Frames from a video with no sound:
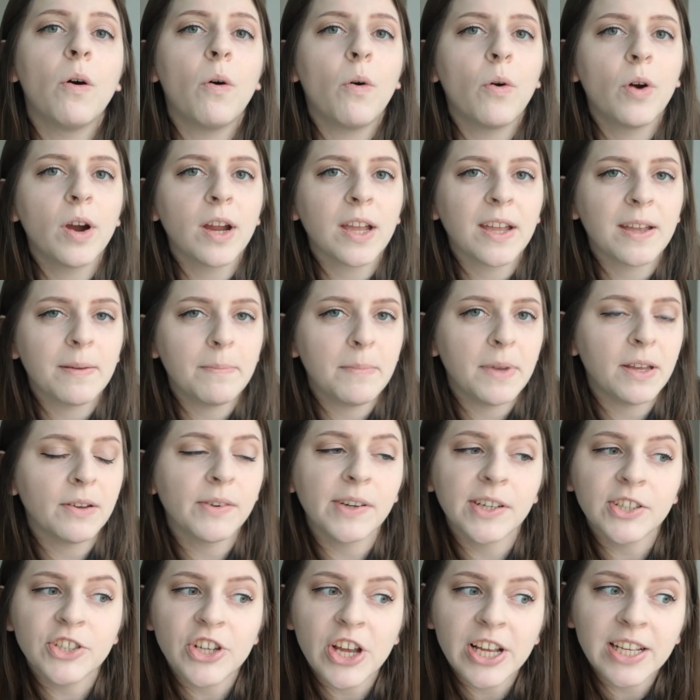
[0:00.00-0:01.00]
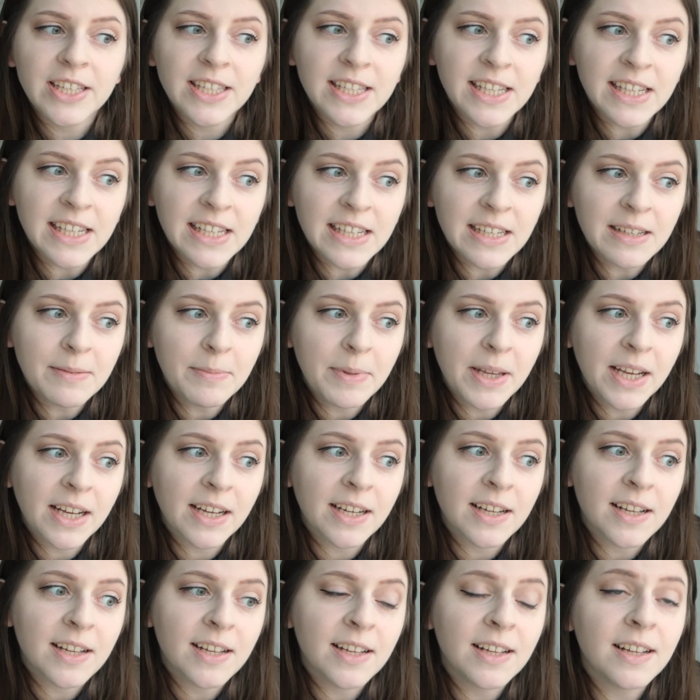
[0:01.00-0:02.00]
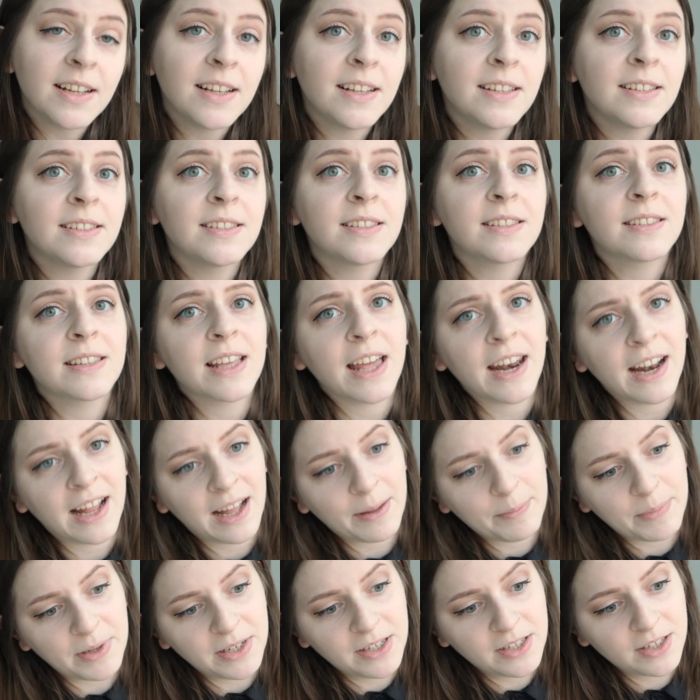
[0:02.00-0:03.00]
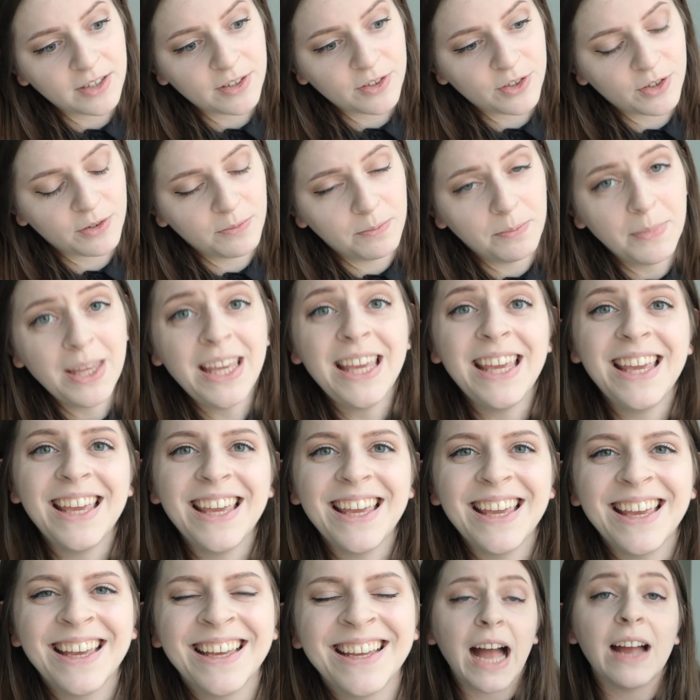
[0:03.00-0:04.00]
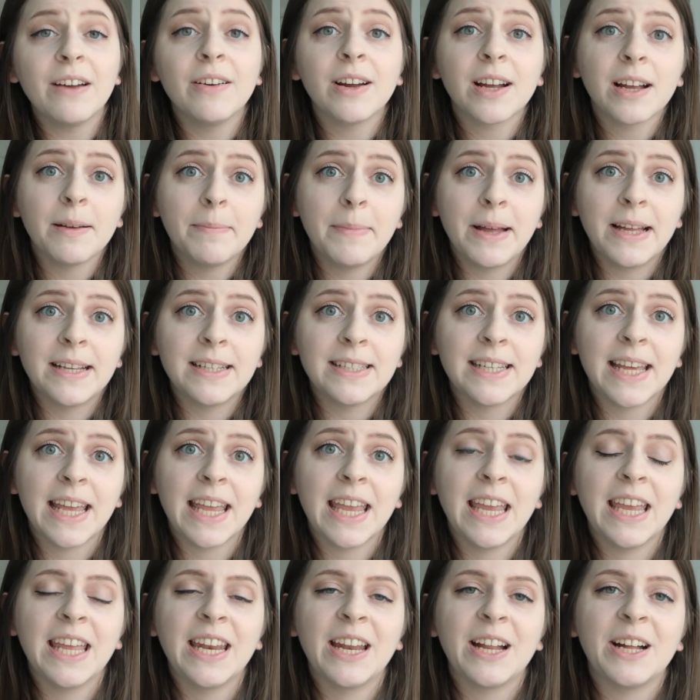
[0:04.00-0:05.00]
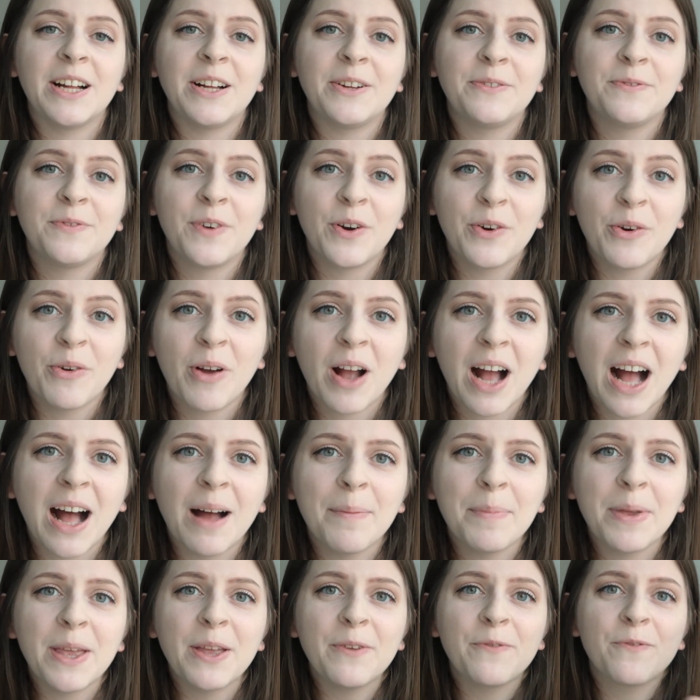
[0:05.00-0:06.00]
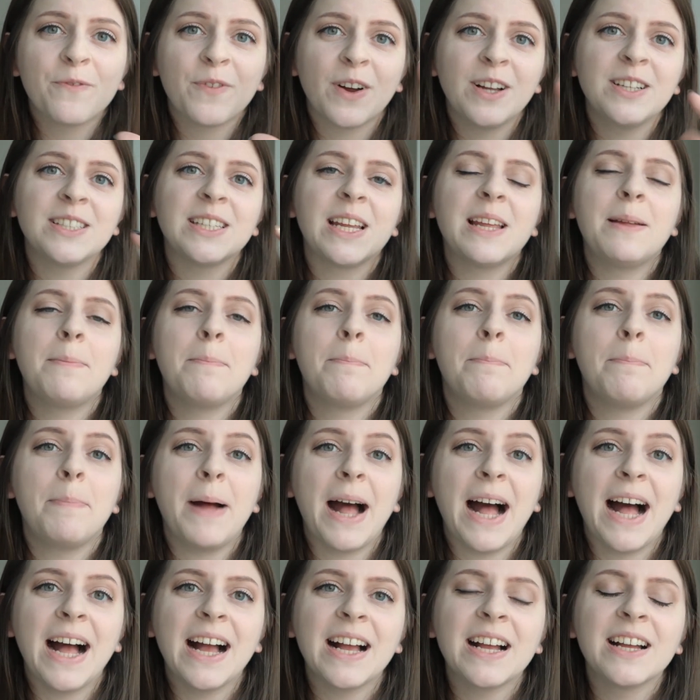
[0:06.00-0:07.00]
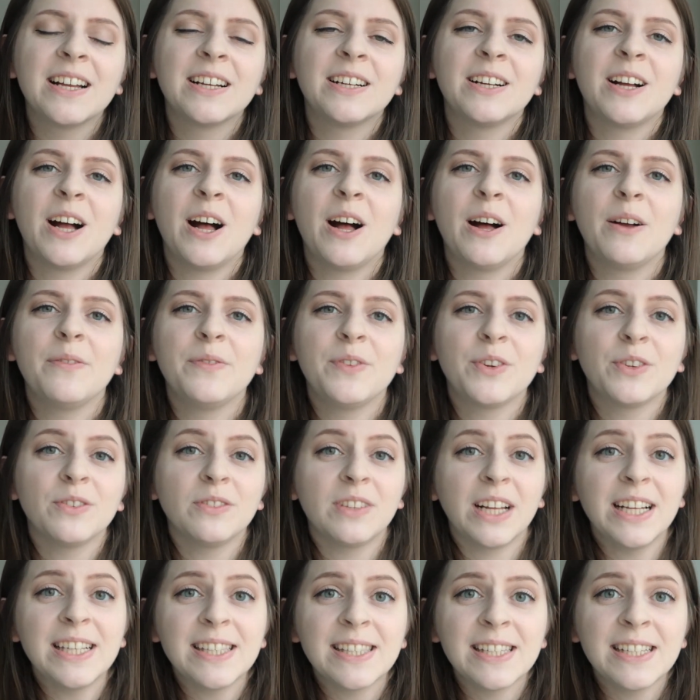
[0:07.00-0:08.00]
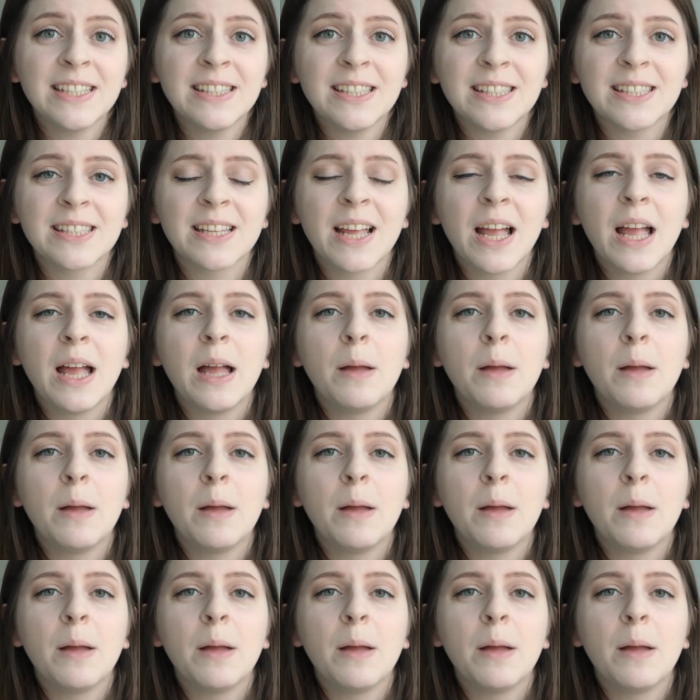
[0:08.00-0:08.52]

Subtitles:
or it can be rejected, because that happened to me. I recommend taking a photocopy front and back of your license,